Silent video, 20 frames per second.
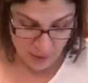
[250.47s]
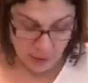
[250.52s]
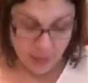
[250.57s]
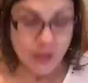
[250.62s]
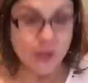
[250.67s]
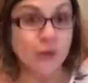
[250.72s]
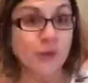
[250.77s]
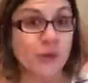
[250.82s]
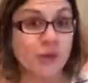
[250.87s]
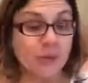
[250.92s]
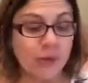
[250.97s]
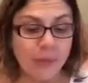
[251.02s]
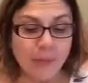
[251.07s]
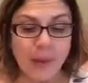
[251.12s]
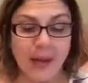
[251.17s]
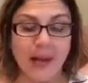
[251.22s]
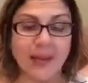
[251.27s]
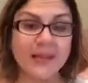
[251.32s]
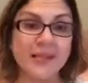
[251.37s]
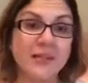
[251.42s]
and using our
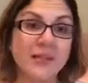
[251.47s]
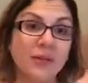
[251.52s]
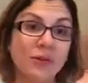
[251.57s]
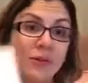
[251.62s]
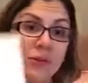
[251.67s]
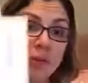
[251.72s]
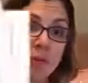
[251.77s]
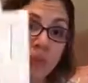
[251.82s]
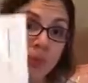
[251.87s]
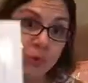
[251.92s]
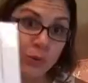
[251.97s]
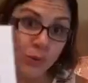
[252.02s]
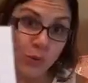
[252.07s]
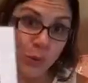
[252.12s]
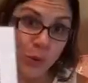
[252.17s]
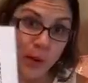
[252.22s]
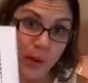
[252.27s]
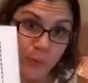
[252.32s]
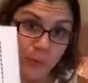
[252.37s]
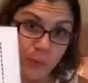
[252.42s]
math skills, and put
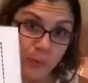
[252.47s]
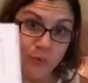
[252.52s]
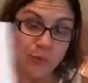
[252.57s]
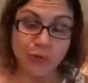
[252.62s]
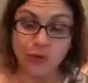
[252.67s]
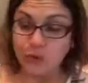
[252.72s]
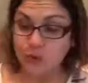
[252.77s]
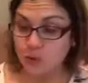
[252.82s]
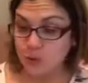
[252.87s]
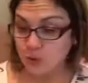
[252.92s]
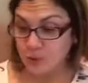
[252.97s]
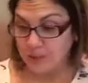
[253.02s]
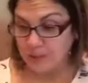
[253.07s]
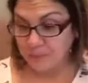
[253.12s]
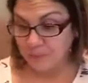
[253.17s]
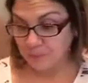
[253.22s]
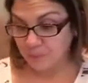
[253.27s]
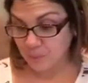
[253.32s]
two apples on the tree.